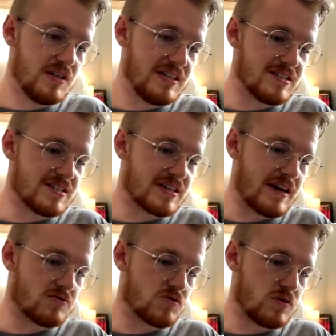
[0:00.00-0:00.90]
He's a
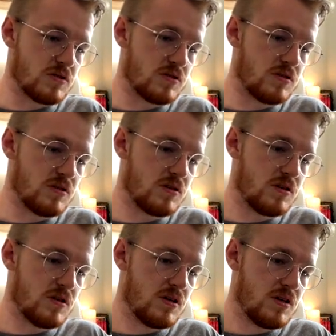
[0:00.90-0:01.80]
scoundrel.
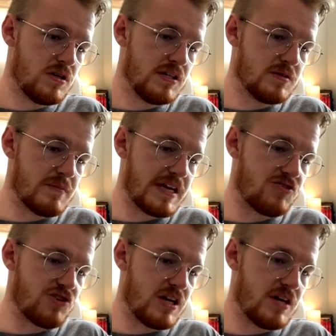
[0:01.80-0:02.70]
He's
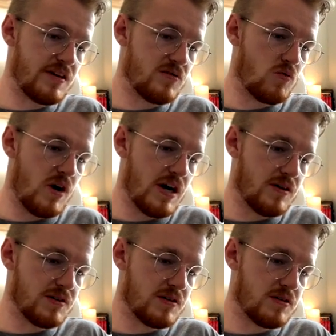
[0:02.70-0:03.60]
mangy. He's
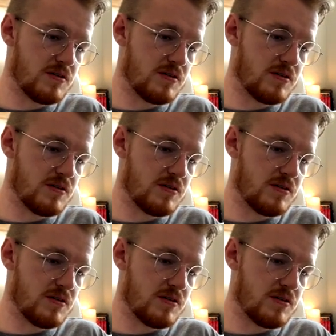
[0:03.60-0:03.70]
wild.